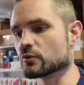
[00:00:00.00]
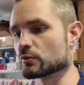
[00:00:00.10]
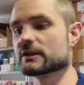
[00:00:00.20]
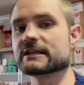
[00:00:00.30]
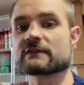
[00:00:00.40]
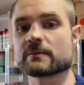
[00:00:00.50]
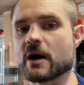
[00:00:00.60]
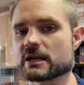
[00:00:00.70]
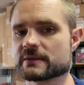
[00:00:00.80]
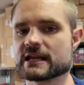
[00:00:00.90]
really never
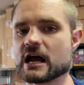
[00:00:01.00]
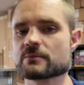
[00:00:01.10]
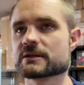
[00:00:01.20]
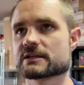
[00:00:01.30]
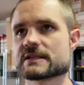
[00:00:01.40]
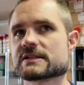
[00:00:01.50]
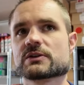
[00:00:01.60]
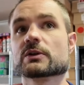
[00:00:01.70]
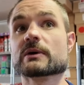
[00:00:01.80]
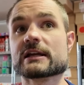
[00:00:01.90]
bottoming out, because that's the
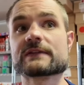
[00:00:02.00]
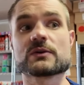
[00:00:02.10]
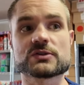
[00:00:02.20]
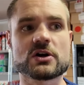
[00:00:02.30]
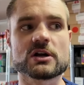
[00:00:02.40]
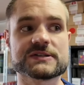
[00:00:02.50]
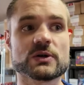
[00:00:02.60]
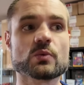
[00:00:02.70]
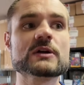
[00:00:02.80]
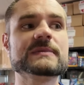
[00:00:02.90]
only way to get those cards. And
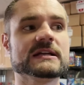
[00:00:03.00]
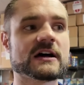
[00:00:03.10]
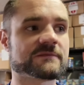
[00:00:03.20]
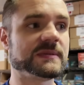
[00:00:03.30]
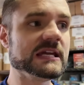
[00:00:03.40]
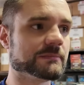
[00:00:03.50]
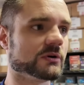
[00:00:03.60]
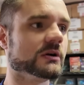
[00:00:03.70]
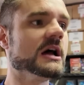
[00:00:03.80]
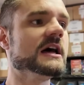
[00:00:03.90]
there would be enough
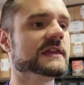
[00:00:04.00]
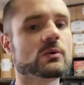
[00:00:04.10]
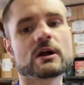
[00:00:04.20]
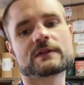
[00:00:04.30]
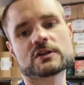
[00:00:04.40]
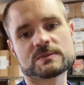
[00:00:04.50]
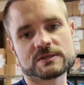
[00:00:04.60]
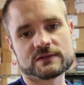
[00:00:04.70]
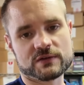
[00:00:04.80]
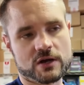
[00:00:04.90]
people that wanted those
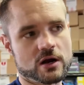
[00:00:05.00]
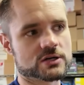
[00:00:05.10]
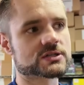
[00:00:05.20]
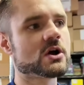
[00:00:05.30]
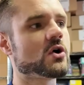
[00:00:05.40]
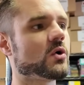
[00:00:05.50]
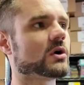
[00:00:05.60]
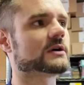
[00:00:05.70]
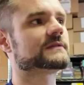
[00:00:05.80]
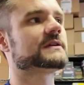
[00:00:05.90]
specific cards,
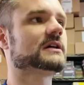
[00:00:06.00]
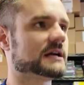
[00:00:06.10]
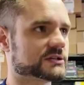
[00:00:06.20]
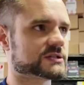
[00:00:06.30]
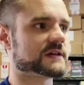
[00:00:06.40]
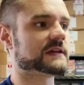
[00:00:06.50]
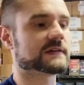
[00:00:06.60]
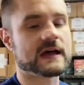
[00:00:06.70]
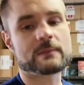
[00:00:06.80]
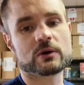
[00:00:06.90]
or the collectors, I think
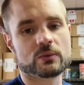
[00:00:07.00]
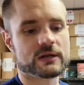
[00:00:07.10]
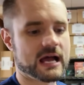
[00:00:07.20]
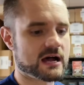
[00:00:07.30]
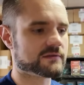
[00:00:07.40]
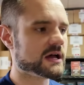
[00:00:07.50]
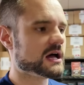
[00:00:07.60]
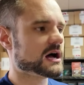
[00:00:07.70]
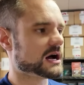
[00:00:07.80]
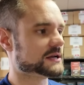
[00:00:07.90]
at that point, would have
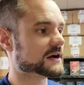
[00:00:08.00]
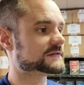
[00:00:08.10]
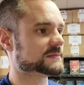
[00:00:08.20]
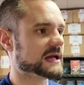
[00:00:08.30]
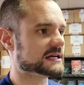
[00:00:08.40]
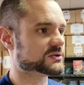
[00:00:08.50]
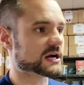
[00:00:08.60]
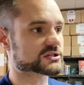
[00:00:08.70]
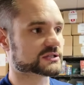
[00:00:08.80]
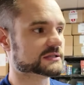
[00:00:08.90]
enough demand to
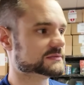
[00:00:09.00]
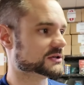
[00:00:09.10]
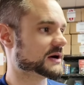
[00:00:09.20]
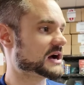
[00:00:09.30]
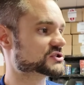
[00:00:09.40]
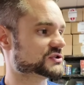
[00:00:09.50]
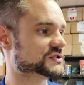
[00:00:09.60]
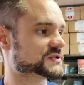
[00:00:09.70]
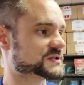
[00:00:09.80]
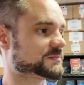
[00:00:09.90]
actually,
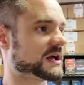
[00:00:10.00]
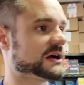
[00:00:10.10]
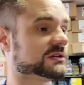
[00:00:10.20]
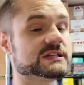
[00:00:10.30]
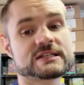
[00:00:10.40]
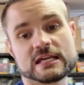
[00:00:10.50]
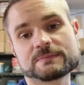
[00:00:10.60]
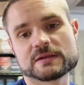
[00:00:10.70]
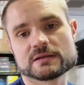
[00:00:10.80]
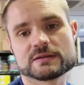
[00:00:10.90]
outstretch the supply, or at least
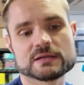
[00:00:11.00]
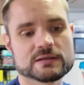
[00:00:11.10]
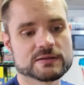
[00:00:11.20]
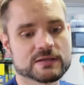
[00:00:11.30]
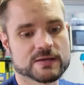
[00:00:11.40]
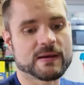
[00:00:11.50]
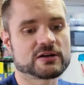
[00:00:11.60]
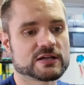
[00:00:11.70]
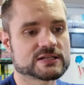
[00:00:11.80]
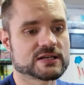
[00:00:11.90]
keep the
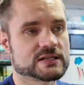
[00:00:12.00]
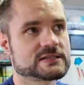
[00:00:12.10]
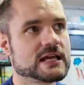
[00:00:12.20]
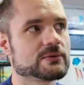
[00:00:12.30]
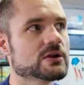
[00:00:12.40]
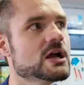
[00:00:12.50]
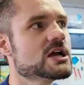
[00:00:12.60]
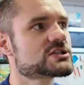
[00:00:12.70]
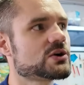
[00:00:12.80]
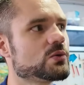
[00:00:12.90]
commander decks kind of stable.
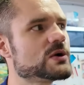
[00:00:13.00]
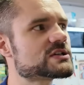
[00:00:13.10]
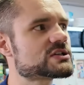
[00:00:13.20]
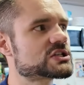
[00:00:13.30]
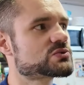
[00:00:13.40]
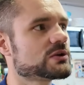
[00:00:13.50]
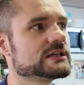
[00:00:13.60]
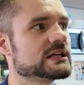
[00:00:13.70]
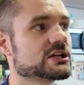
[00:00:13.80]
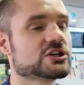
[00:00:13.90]
So Wizards has
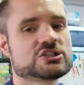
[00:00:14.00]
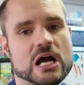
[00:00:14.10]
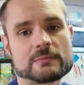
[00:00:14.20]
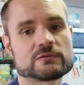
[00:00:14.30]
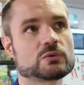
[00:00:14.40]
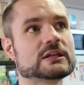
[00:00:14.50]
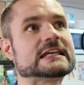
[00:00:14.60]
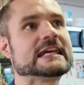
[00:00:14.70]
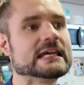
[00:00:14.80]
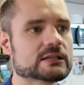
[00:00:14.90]
really done a good job of really
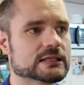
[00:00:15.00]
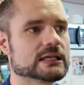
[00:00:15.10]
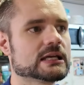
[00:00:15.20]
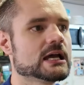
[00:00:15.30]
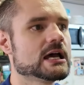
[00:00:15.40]
killing